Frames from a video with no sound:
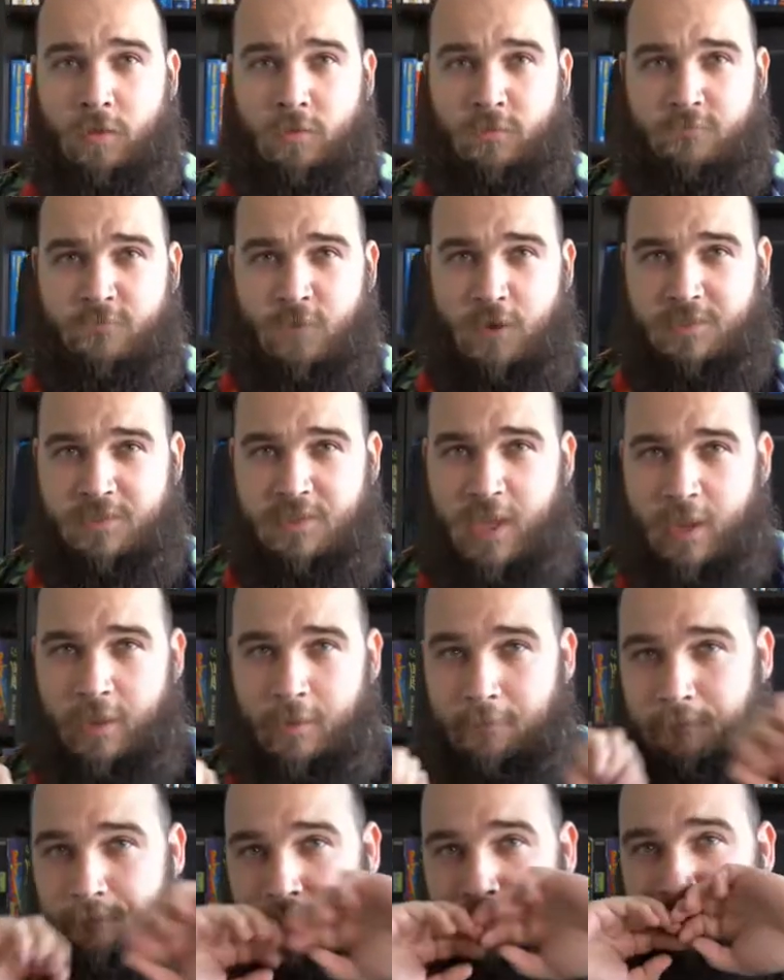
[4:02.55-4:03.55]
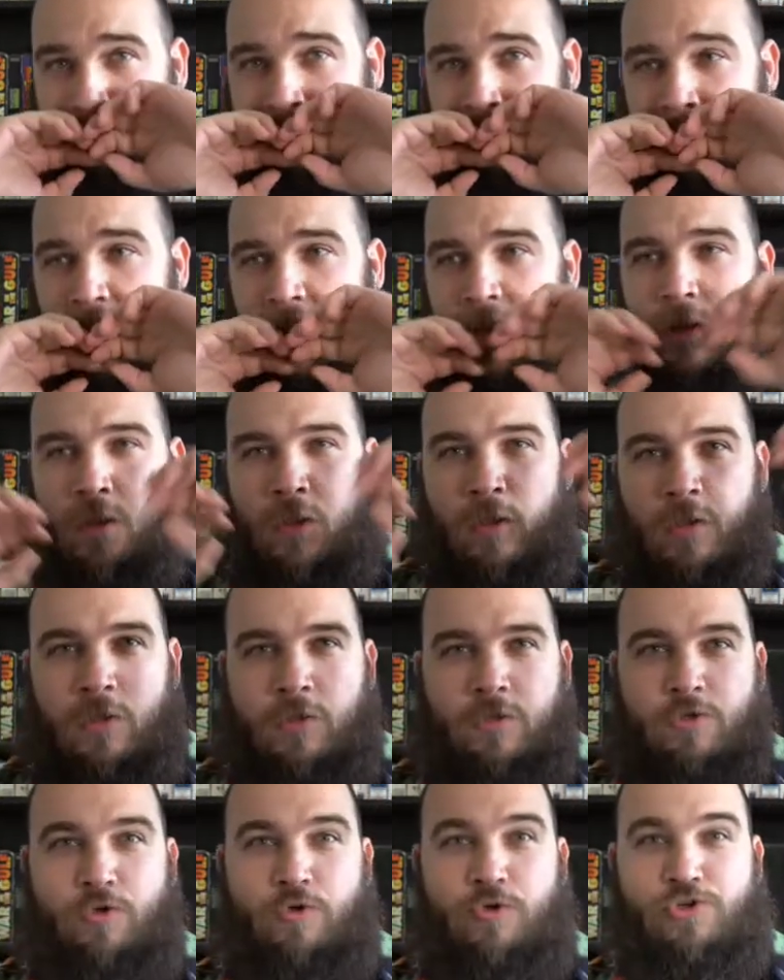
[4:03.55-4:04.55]
First thing,
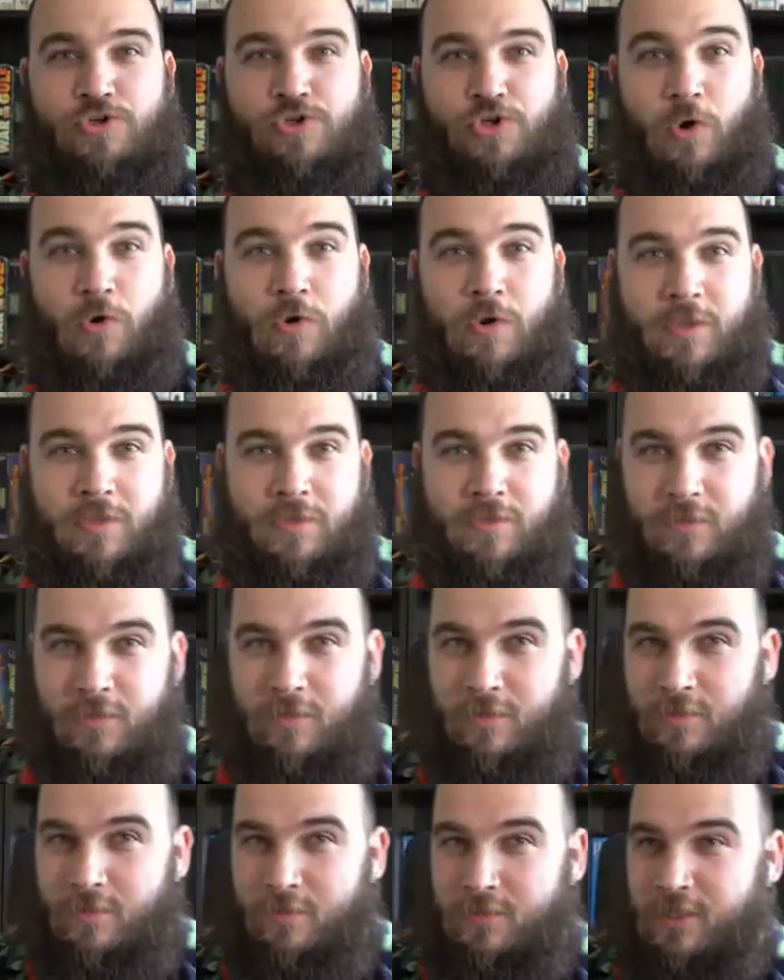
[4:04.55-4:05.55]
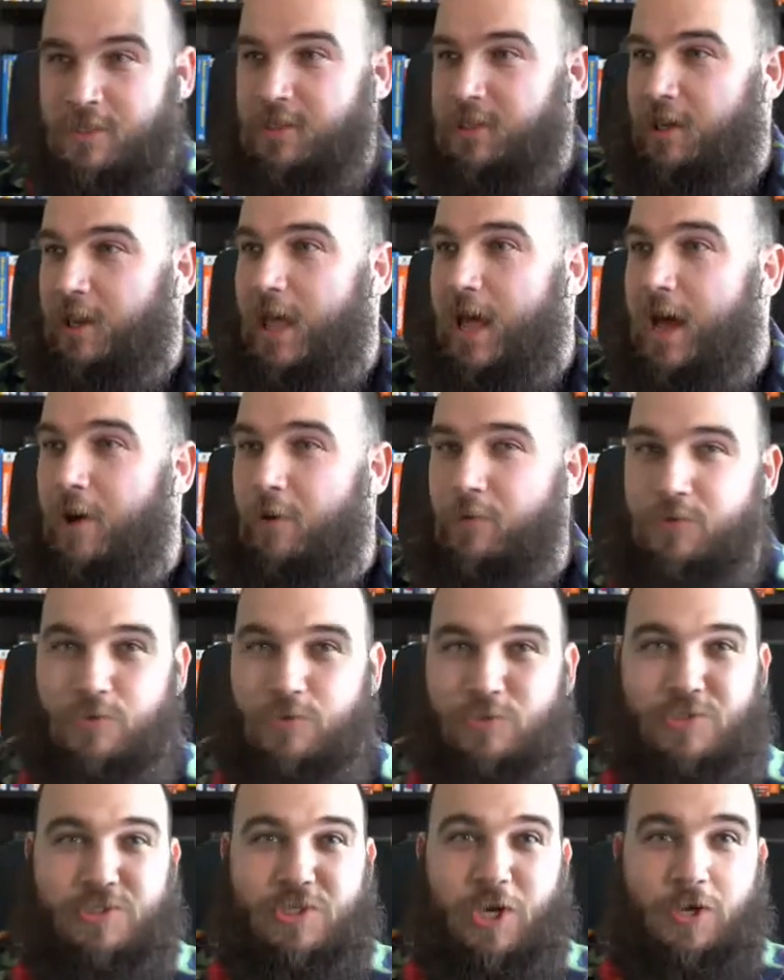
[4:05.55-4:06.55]
you join the cloud. You
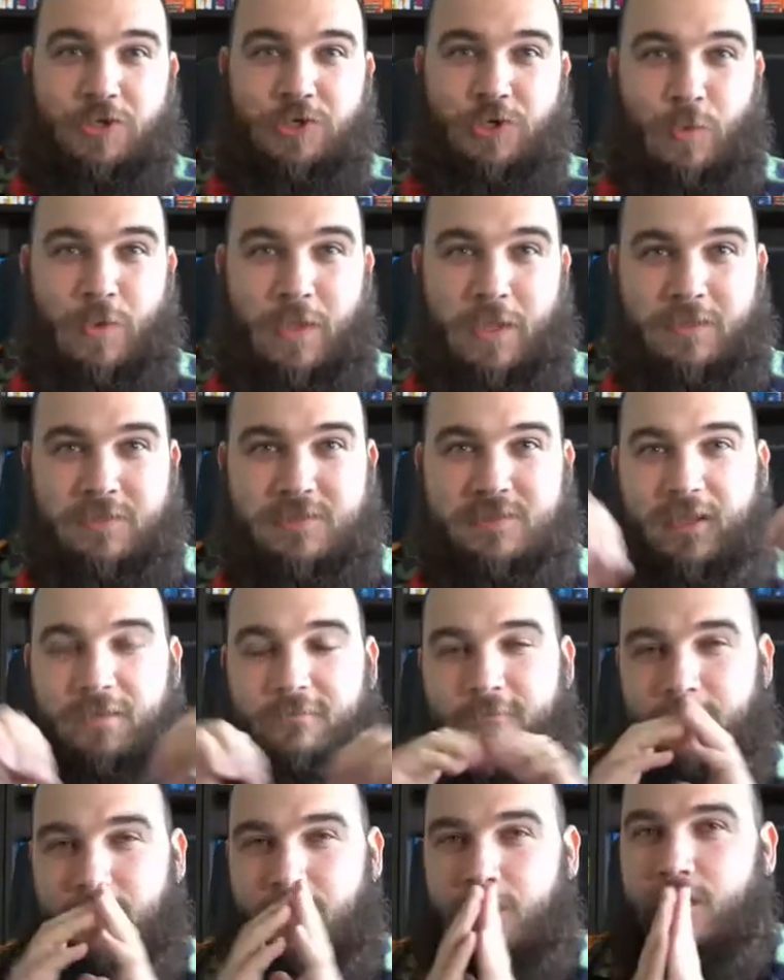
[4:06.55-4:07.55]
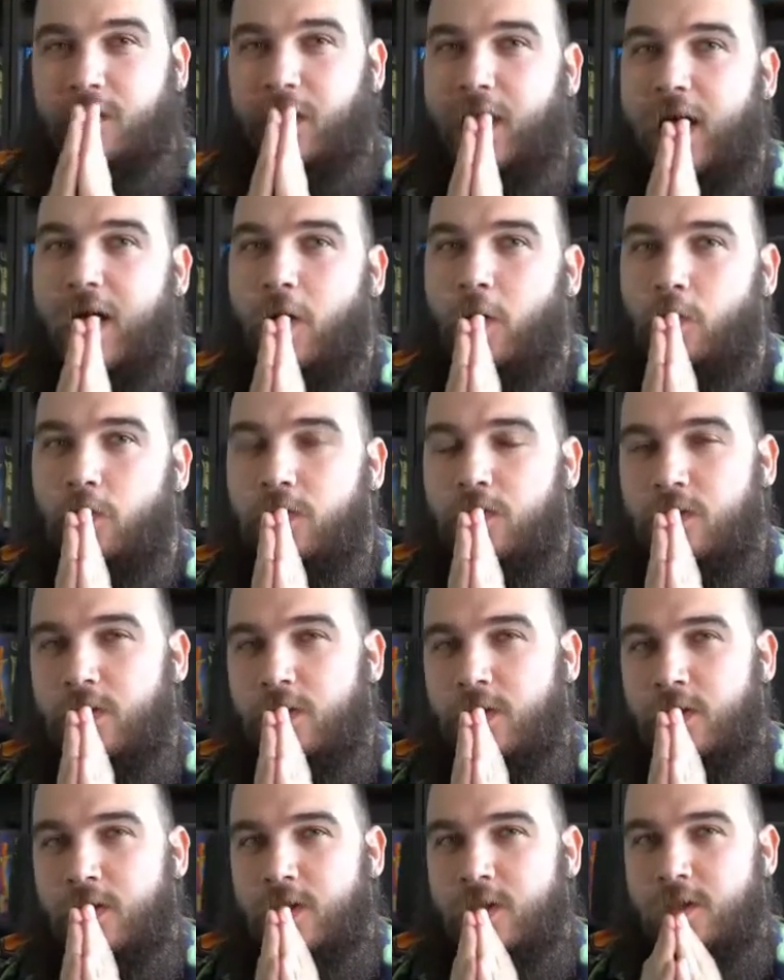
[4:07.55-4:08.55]
start doing stuff on the cloud,
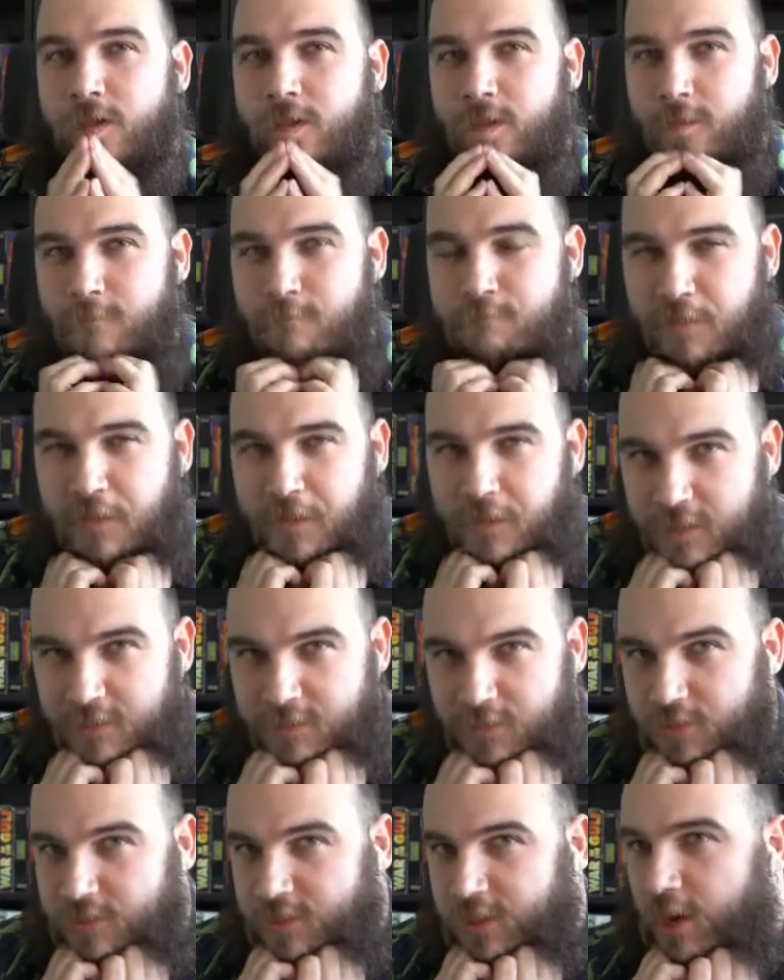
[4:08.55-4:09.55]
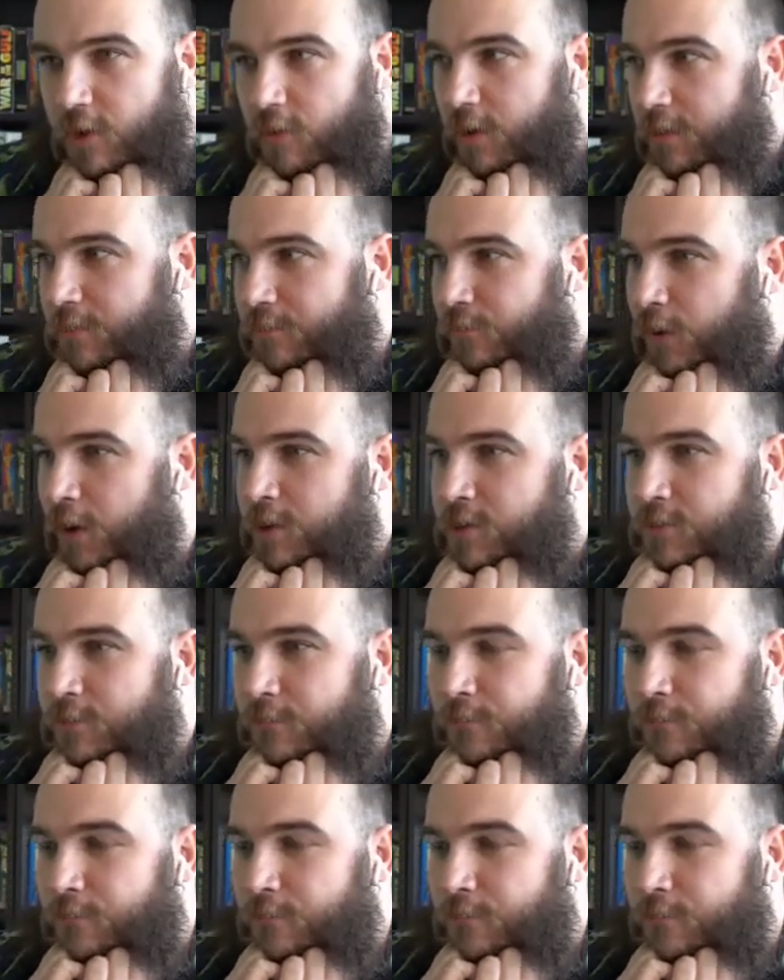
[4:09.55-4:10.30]
but things are scary, right?